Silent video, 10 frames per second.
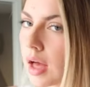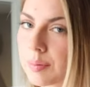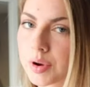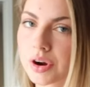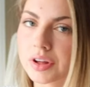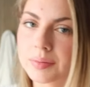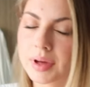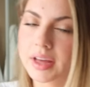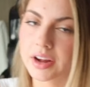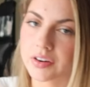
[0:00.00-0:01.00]
I'm curling
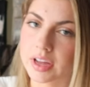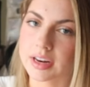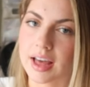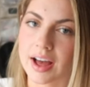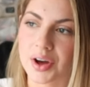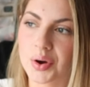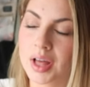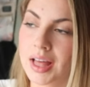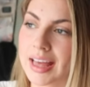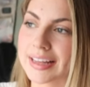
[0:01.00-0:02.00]
my hair right now.
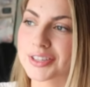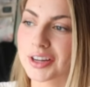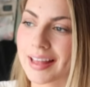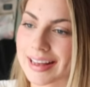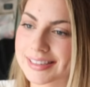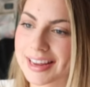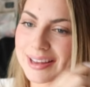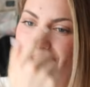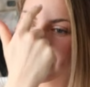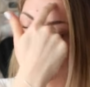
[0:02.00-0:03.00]
It's our last day
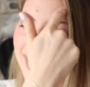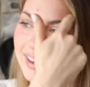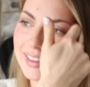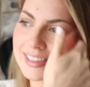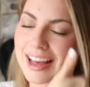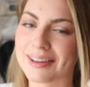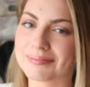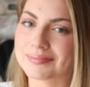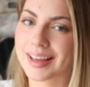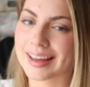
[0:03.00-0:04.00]
in Paris.
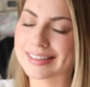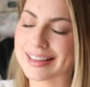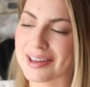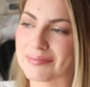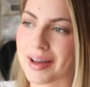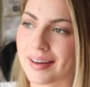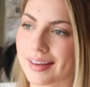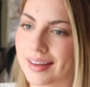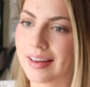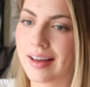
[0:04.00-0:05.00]
I'm kind of sad about
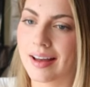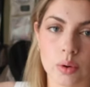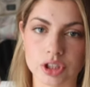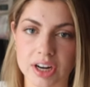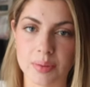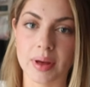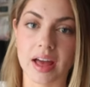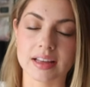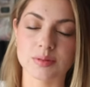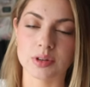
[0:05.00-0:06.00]
it. We're trying to
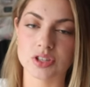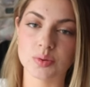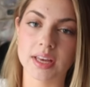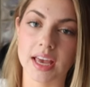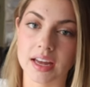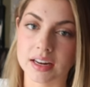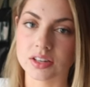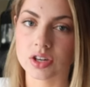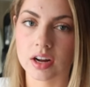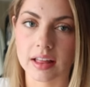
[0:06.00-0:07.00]
pack as much as we can
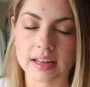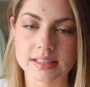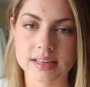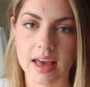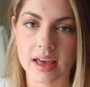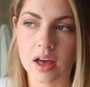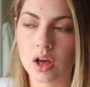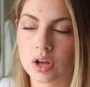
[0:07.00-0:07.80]
into our last day.